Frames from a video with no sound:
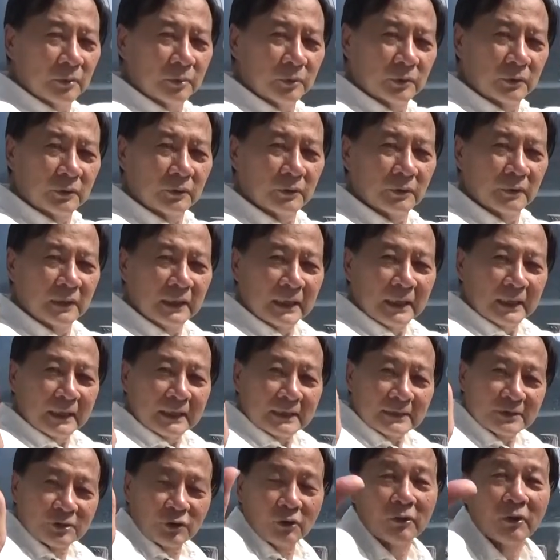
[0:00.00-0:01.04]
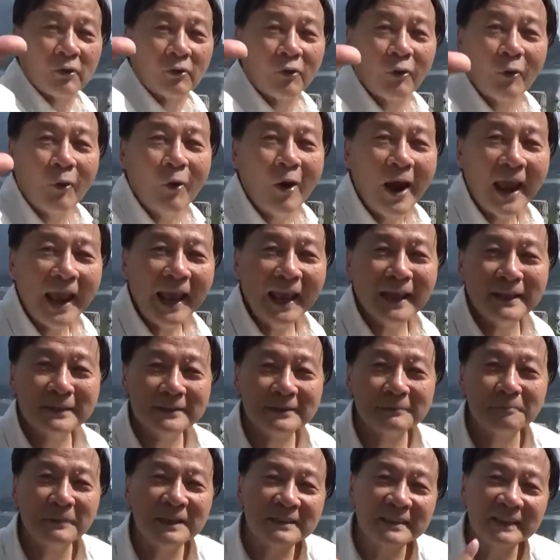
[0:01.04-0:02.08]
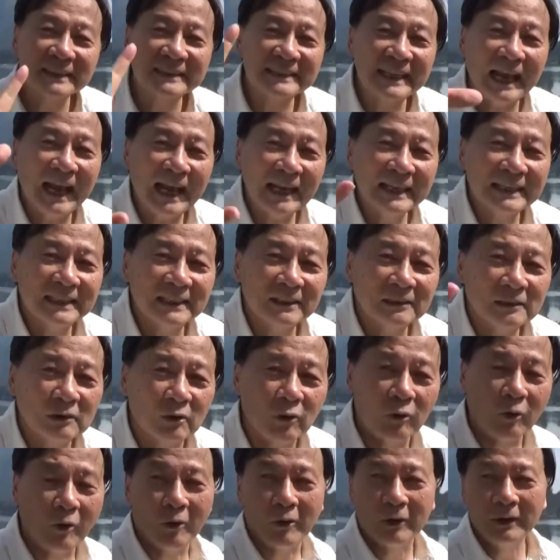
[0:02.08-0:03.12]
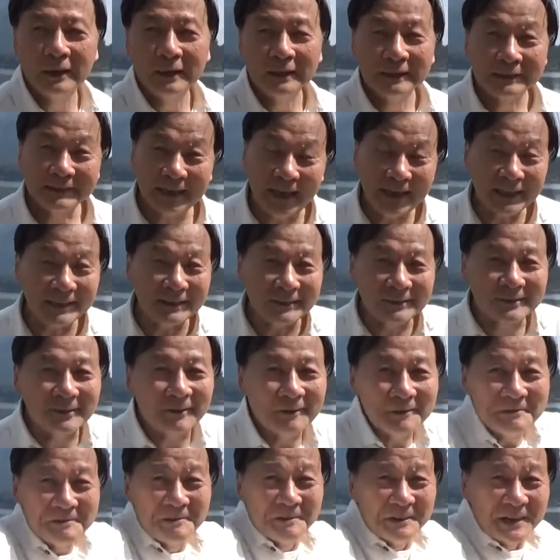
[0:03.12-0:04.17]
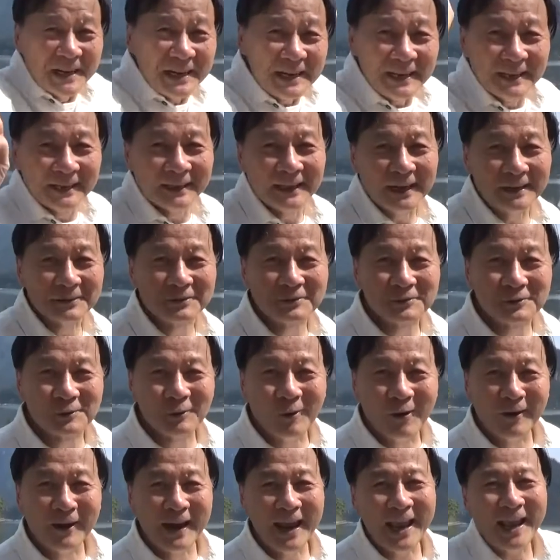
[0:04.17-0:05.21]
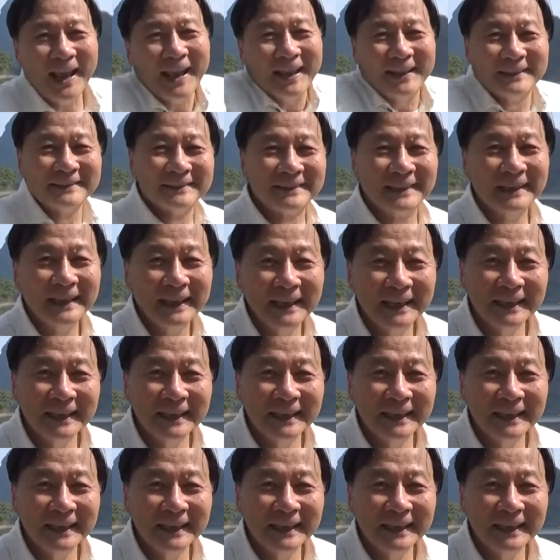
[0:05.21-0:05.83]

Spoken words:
Pull. So claw hands means the tiger claw. Tiger claw really has strong hands.